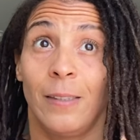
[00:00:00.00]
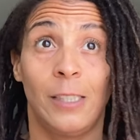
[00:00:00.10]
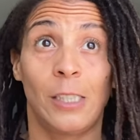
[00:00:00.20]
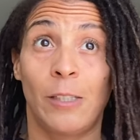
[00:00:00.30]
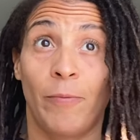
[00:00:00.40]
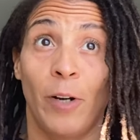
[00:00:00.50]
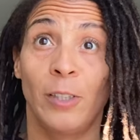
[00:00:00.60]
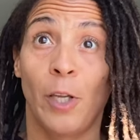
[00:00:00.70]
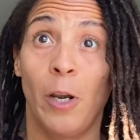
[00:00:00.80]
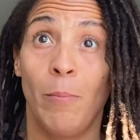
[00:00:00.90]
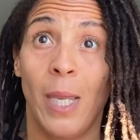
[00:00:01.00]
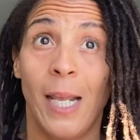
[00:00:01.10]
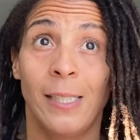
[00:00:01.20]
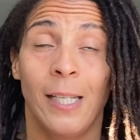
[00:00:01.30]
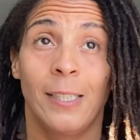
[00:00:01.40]
just the first 30
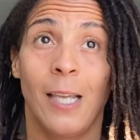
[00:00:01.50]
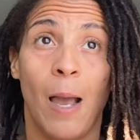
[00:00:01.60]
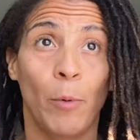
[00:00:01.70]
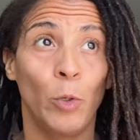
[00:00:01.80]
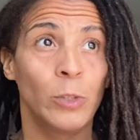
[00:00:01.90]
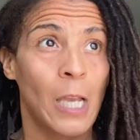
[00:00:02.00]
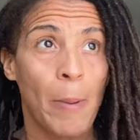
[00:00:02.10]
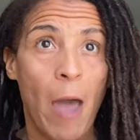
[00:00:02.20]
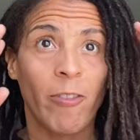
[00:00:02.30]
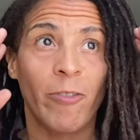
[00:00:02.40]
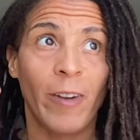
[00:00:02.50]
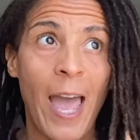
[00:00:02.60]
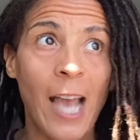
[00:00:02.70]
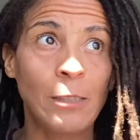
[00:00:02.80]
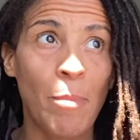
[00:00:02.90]
minutes, Tom Cruise kept having
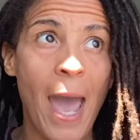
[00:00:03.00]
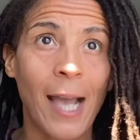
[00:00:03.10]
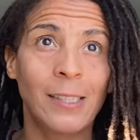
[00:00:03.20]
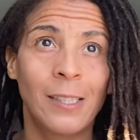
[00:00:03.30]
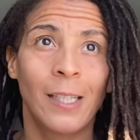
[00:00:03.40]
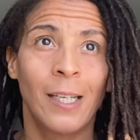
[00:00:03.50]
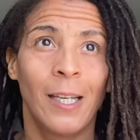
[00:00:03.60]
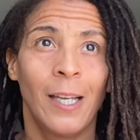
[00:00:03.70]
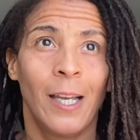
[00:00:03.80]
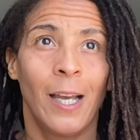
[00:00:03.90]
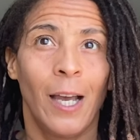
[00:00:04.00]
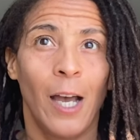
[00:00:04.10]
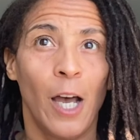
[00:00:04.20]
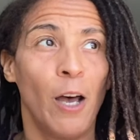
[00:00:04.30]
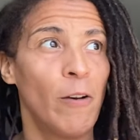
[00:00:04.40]
flashbacks
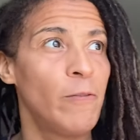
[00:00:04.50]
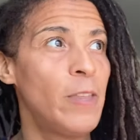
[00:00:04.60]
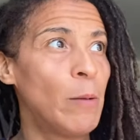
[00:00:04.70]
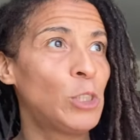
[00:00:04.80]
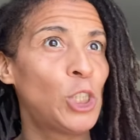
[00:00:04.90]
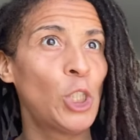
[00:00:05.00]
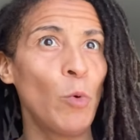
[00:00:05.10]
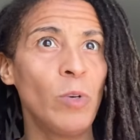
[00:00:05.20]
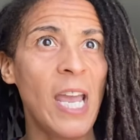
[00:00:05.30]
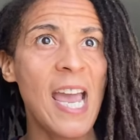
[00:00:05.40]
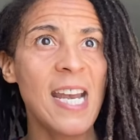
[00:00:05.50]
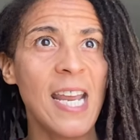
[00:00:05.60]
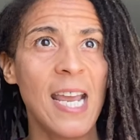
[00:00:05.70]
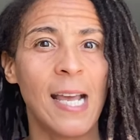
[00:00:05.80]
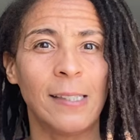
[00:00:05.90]
of them shooting
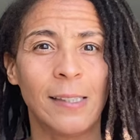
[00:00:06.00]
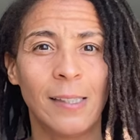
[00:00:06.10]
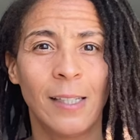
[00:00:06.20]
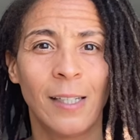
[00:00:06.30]
Indians.